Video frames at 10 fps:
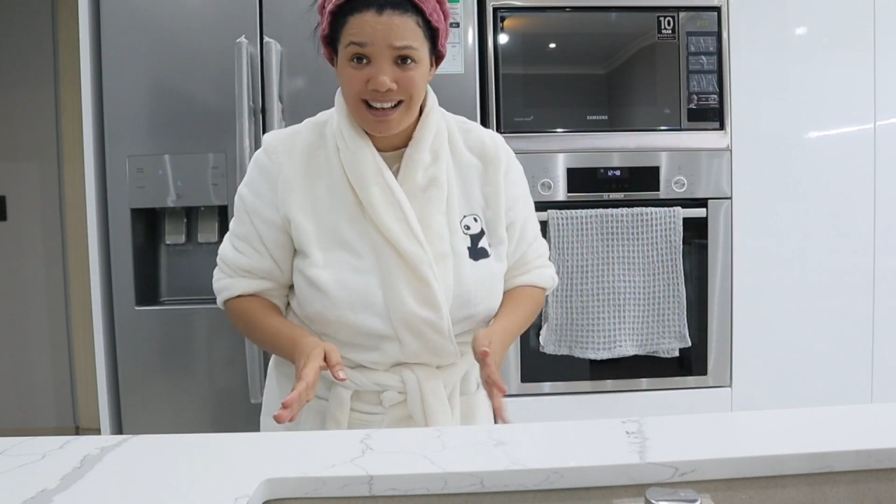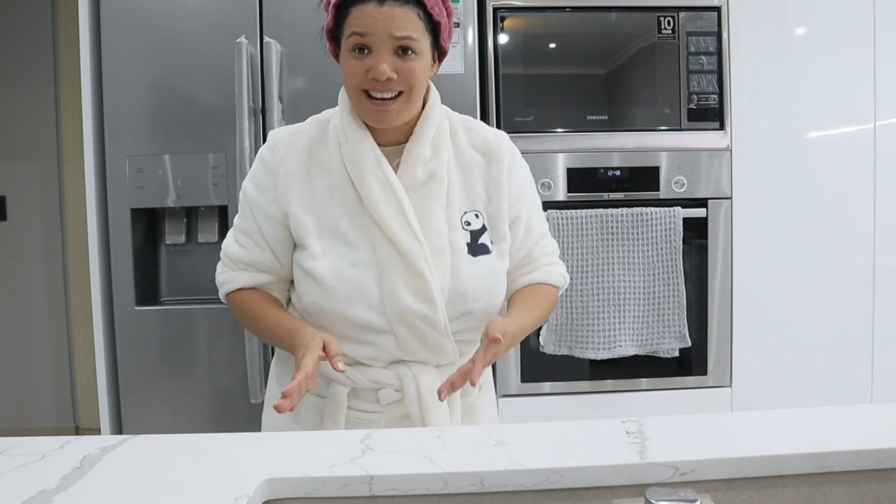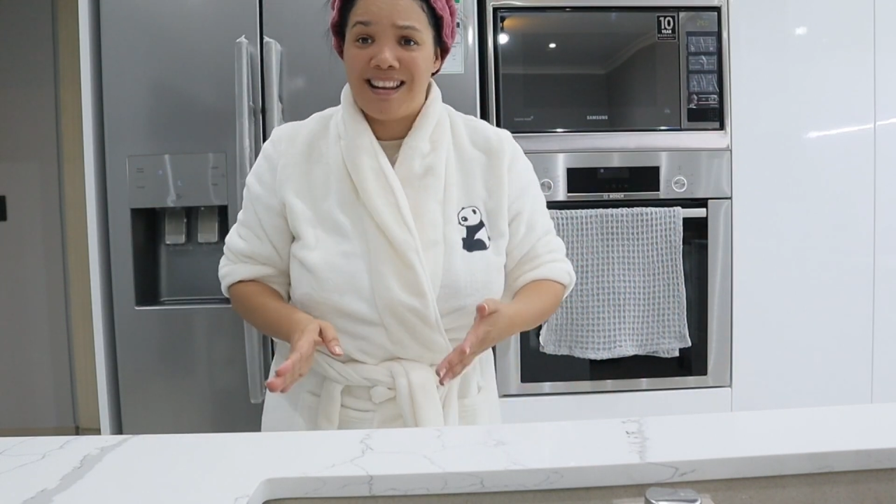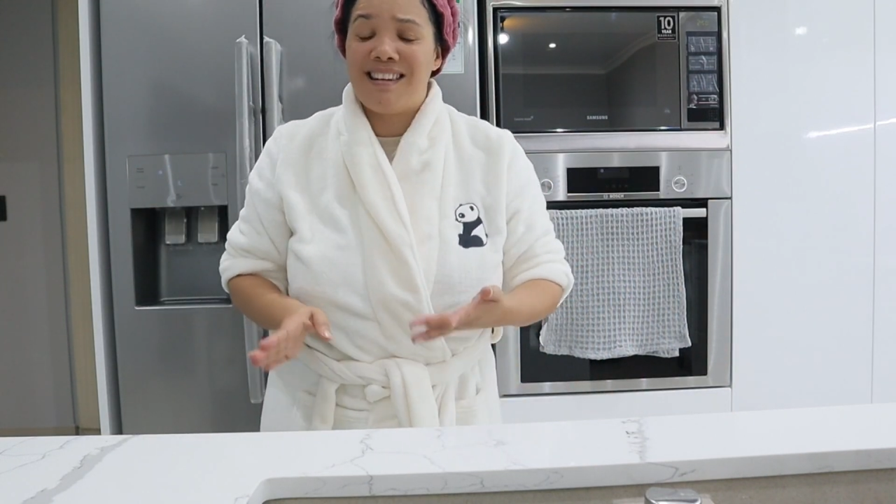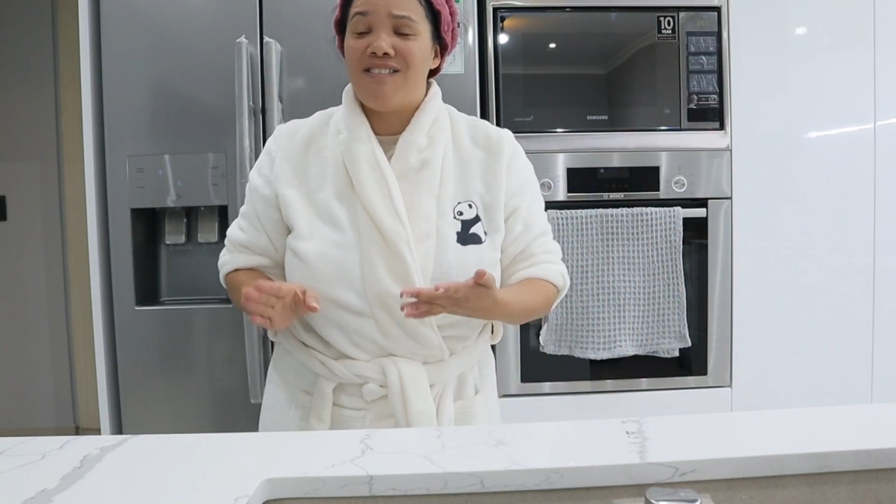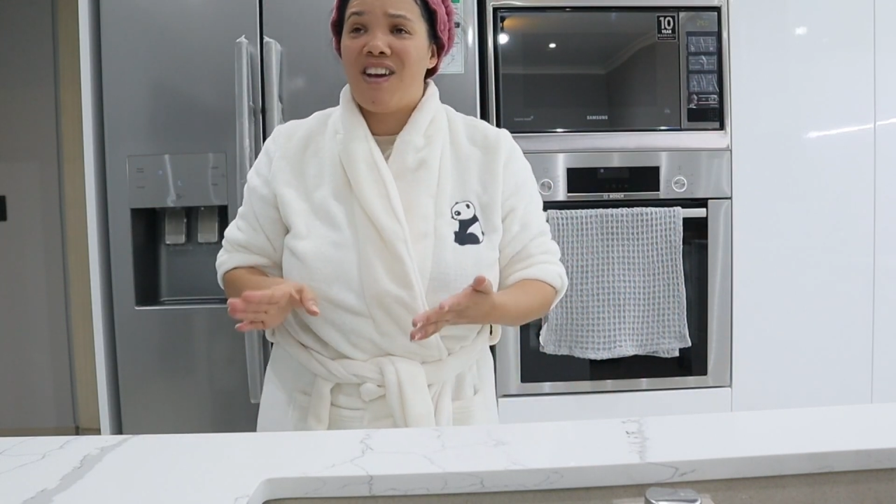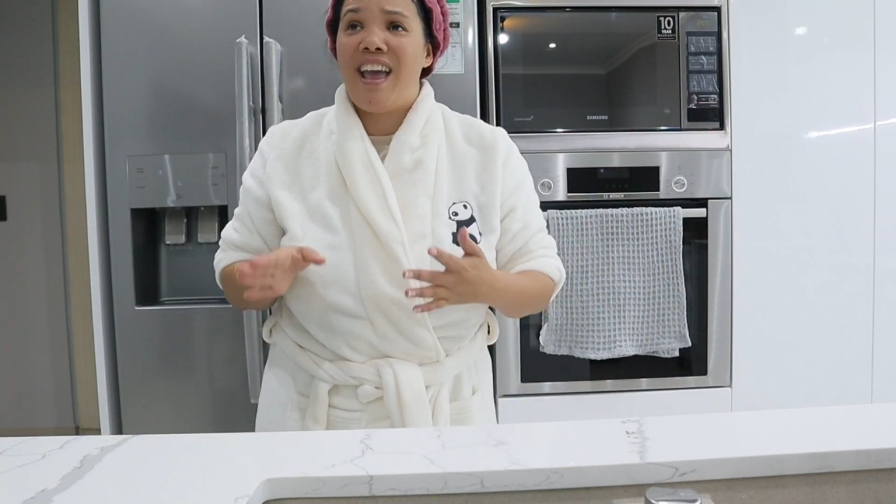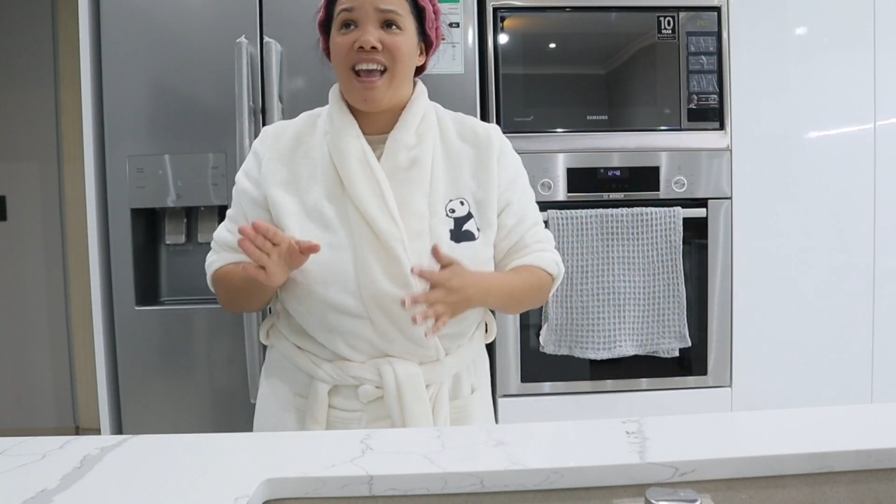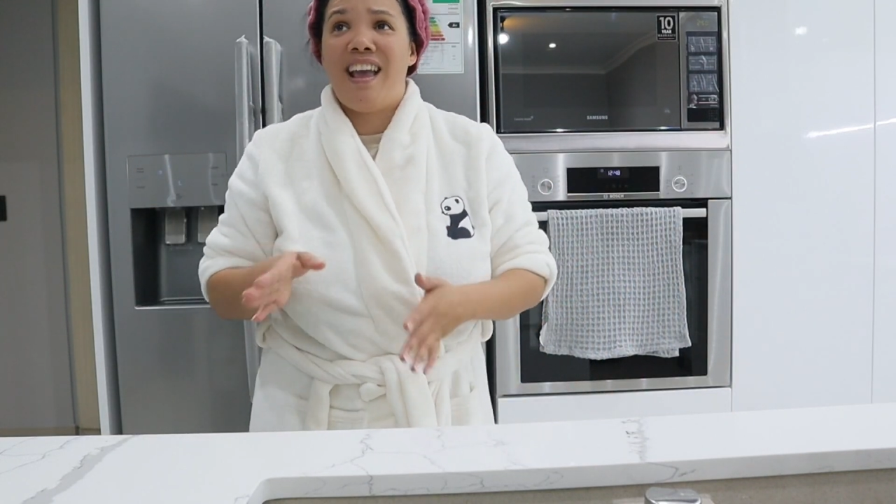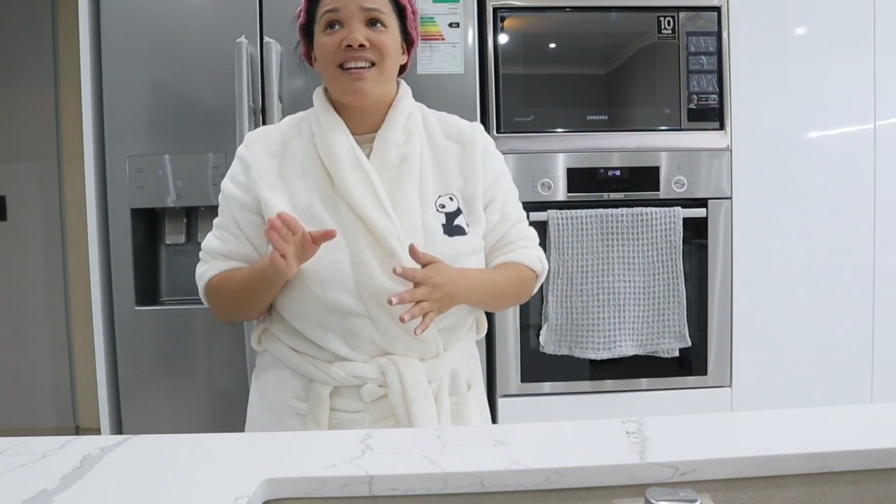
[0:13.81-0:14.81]
and I never
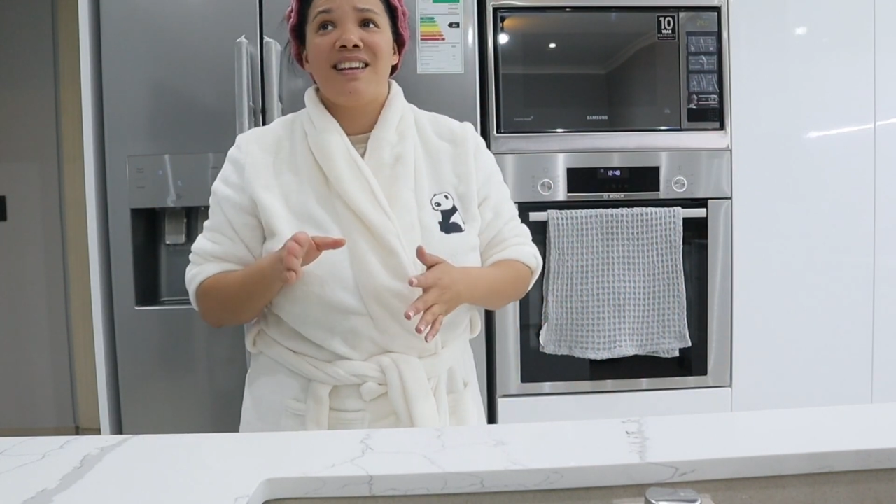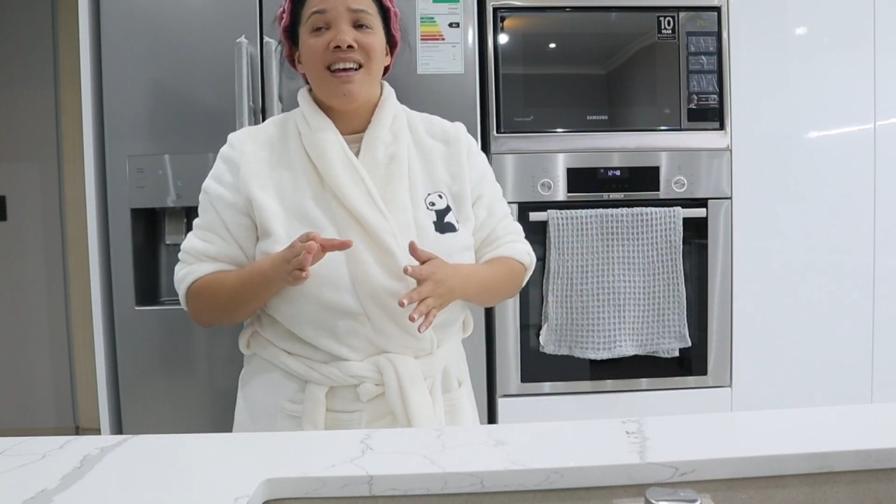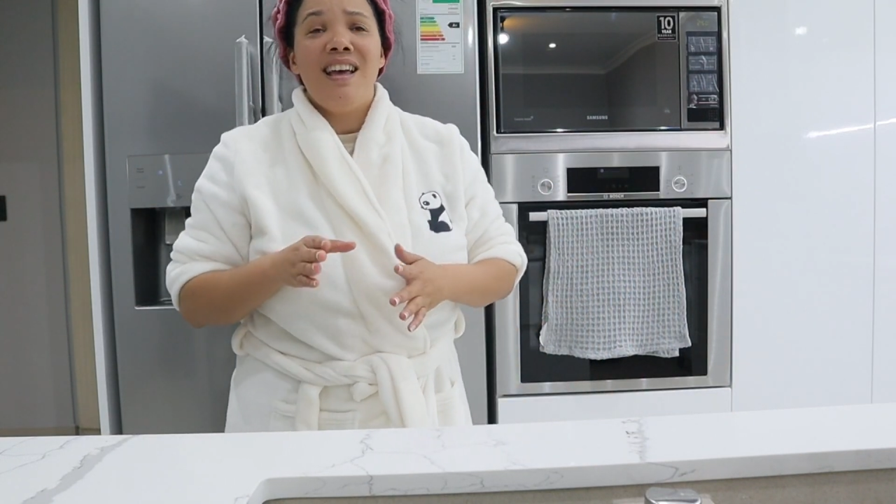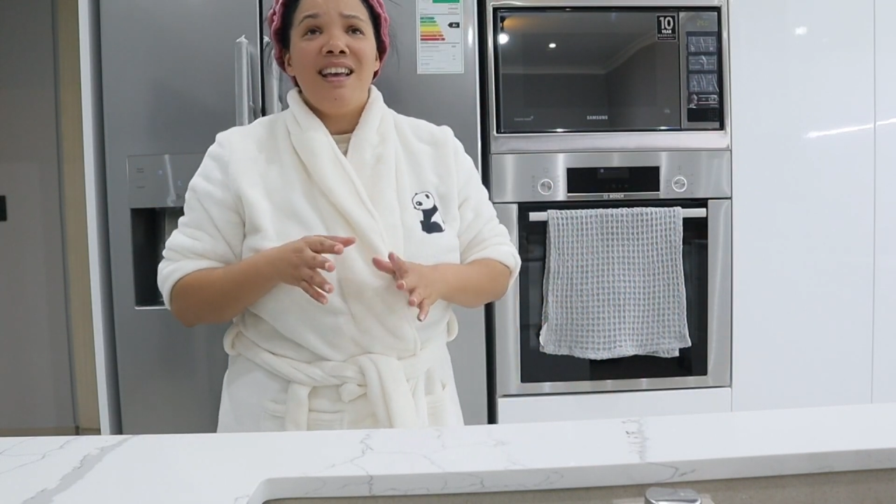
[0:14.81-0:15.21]
had